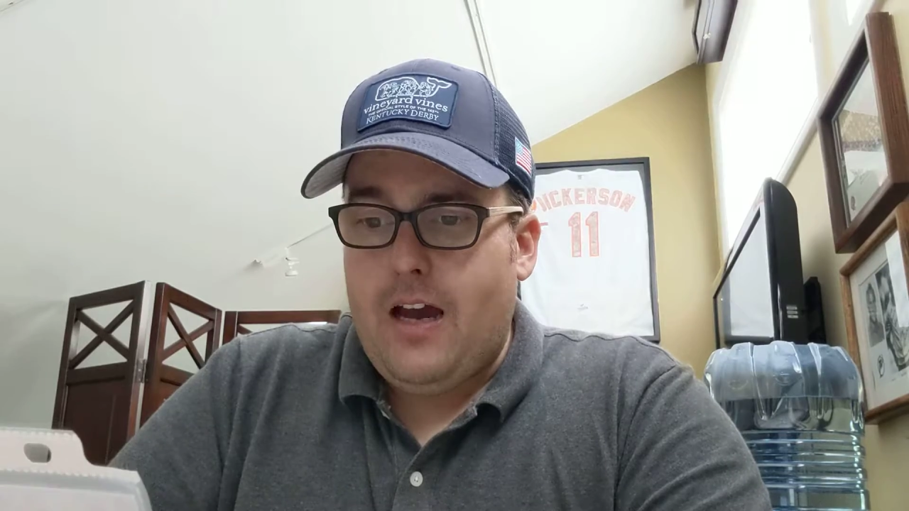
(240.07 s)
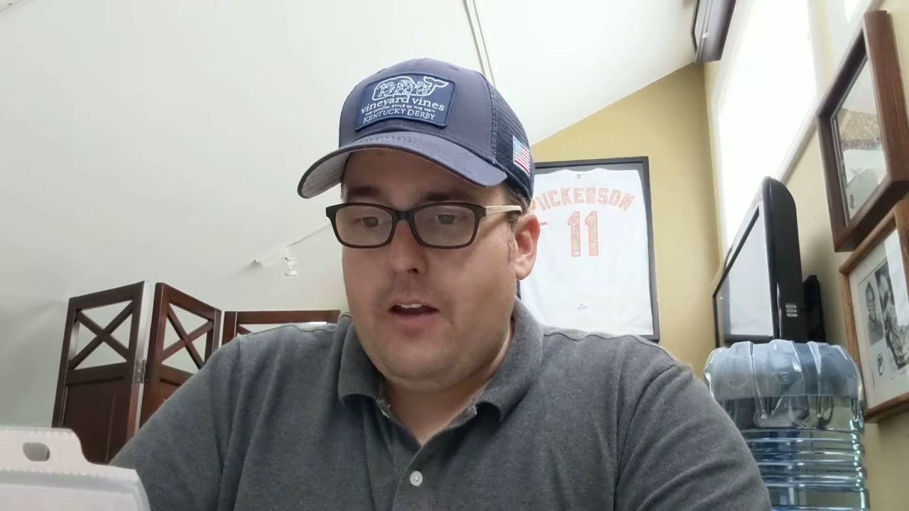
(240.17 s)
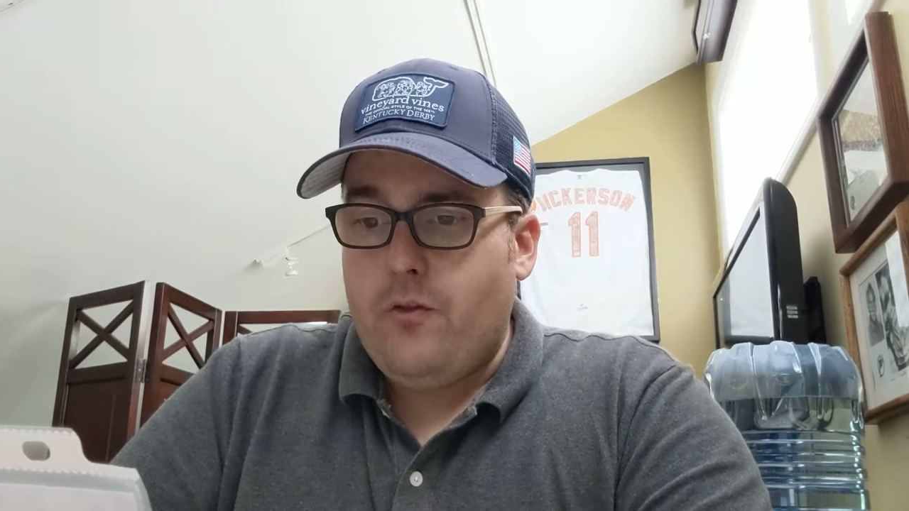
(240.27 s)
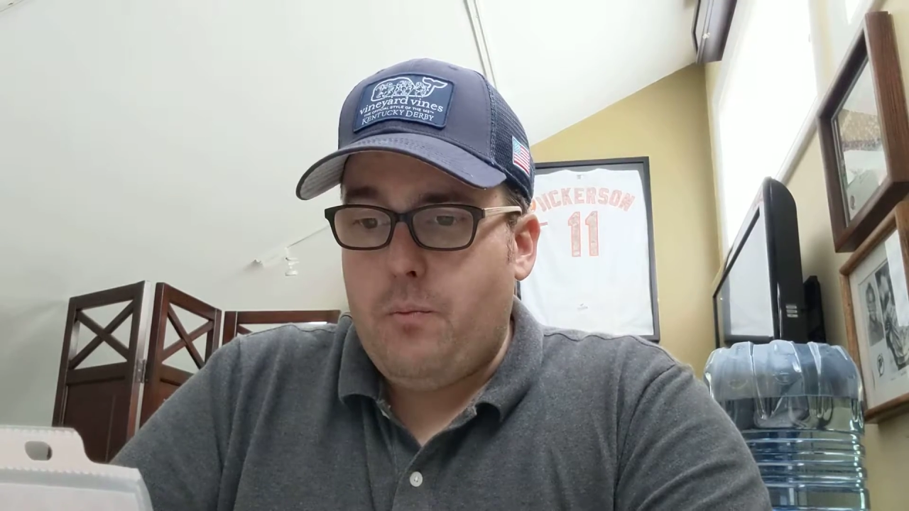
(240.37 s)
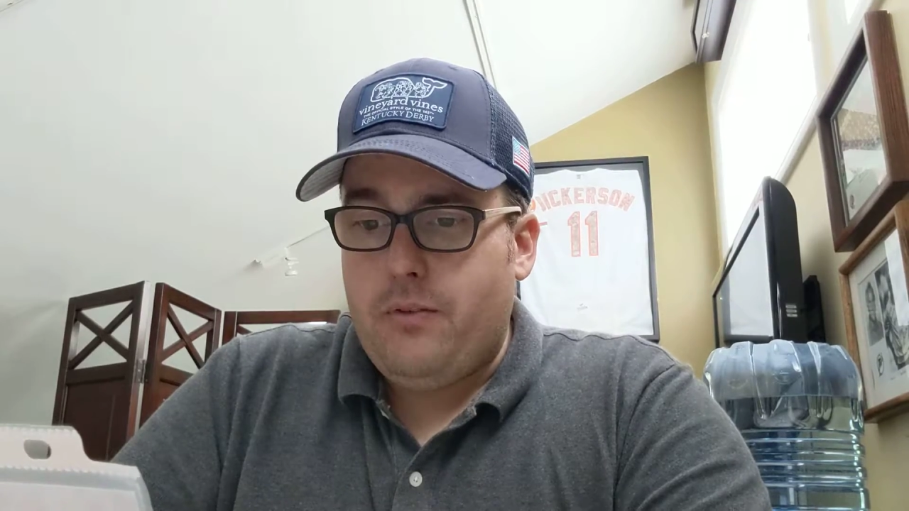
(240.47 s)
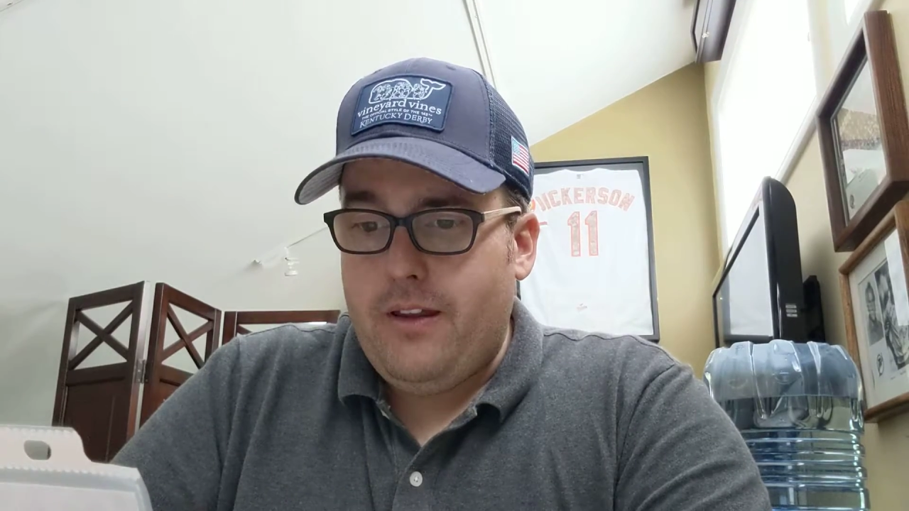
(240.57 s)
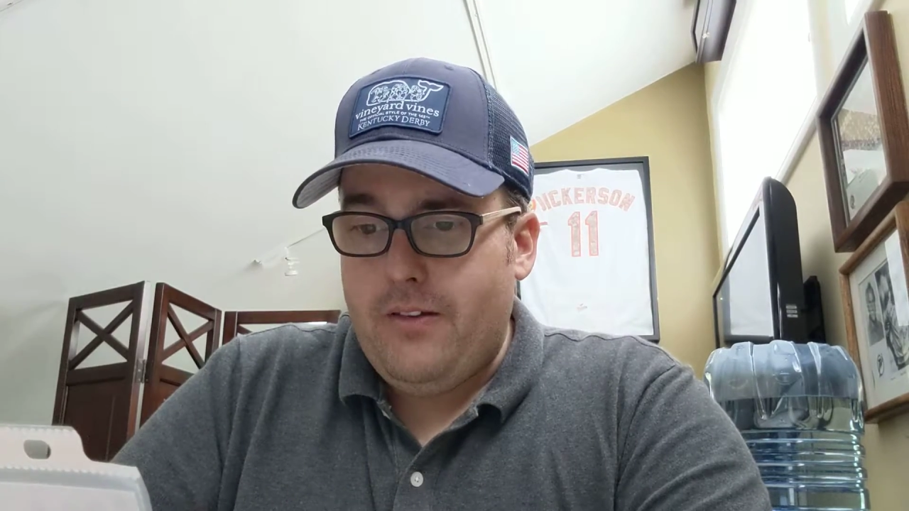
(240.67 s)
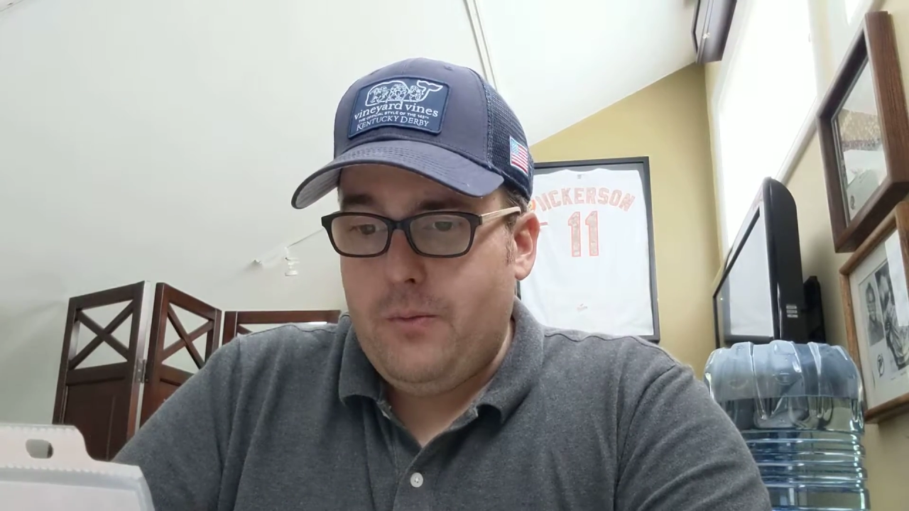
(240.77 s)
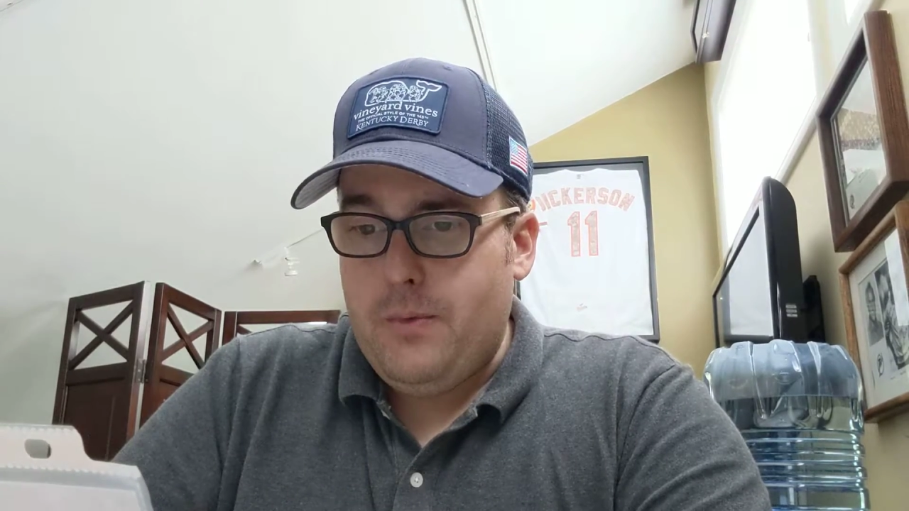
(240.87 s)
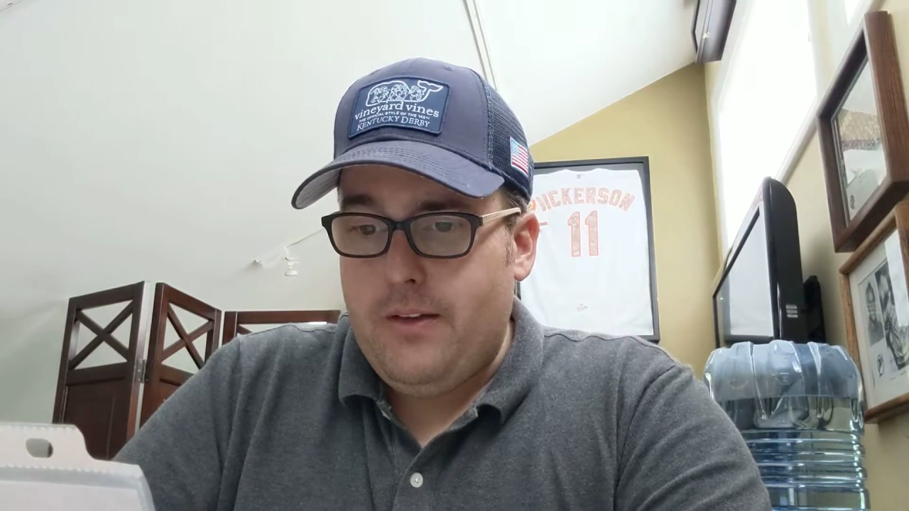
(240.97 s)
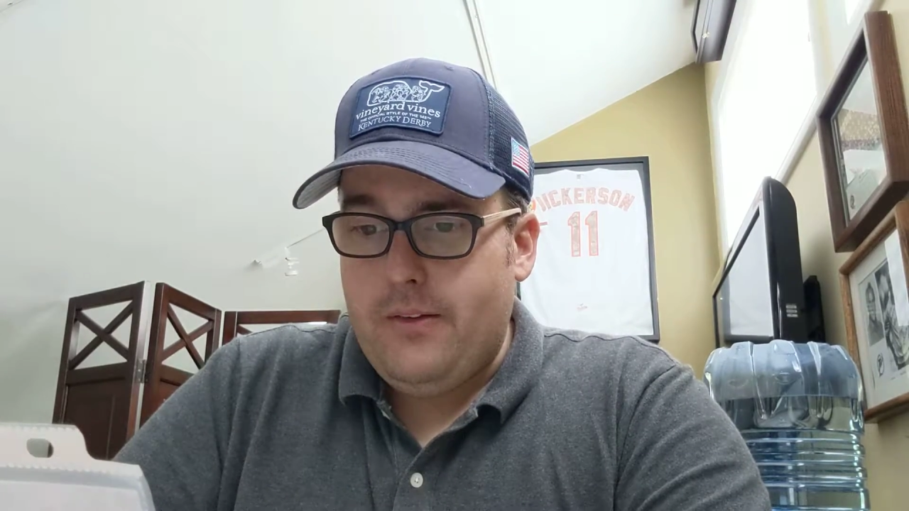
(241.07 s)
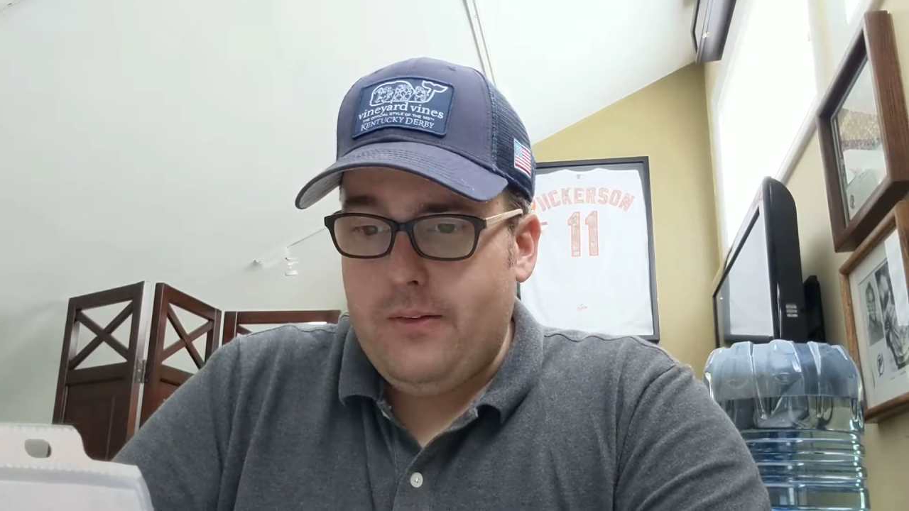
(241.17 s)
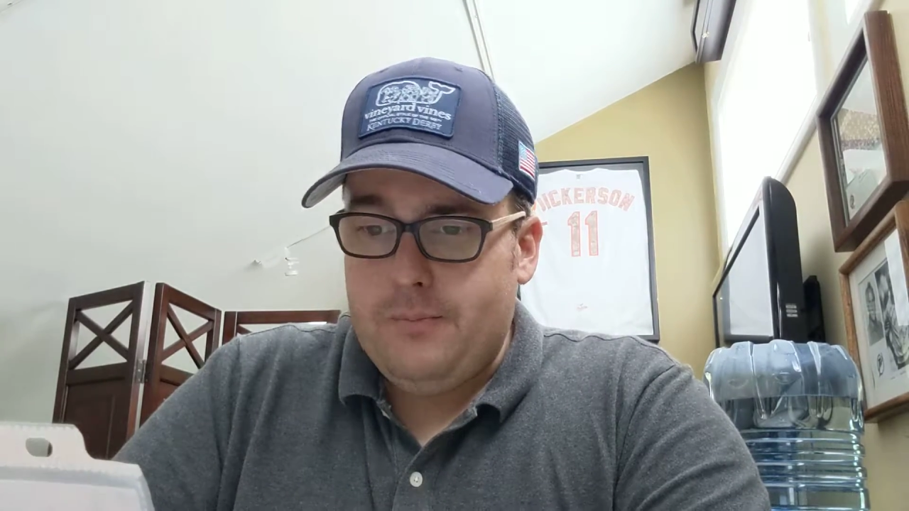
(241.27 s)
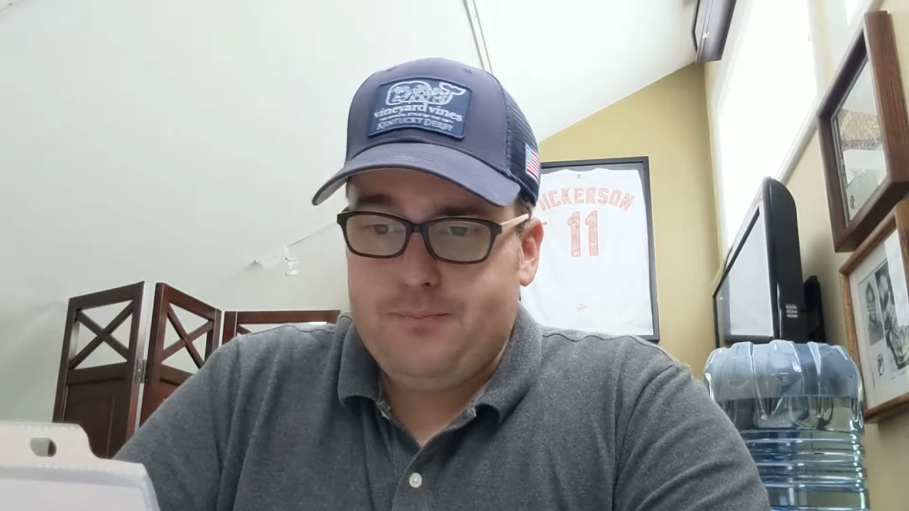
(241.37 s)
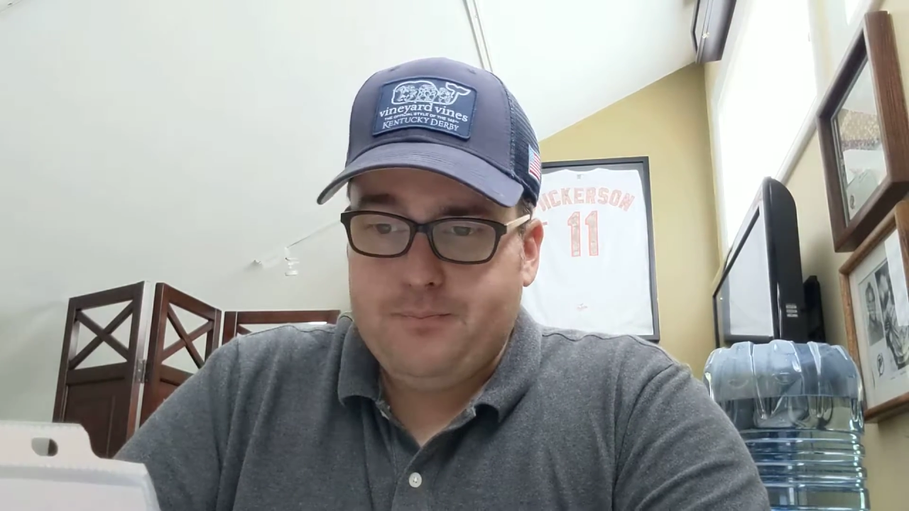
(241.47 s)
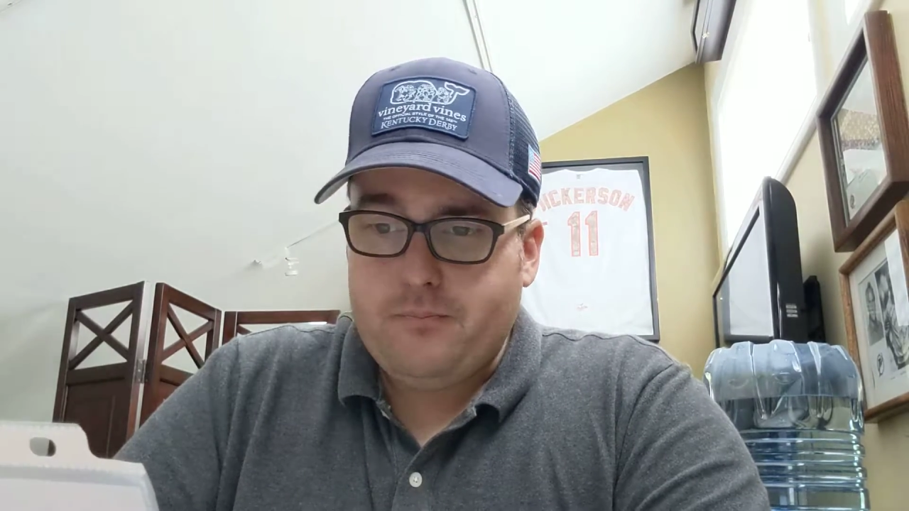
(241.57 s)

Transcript: line replacements,